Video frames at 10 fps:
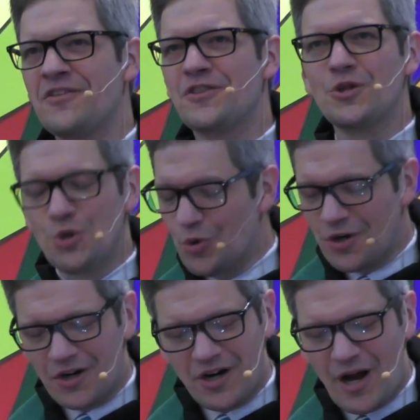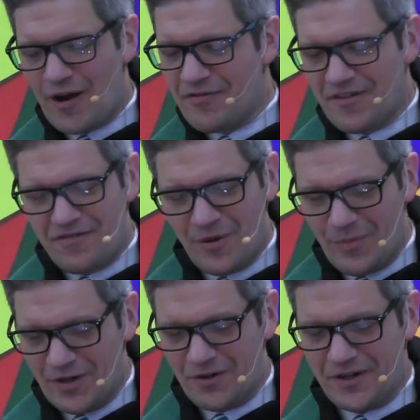The lure of the
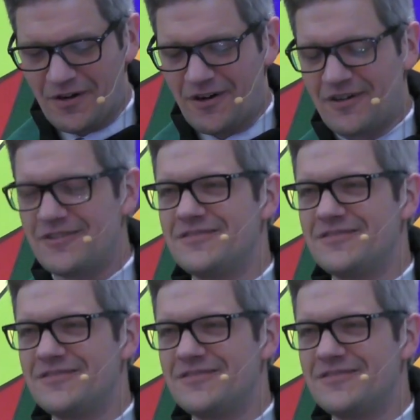familiar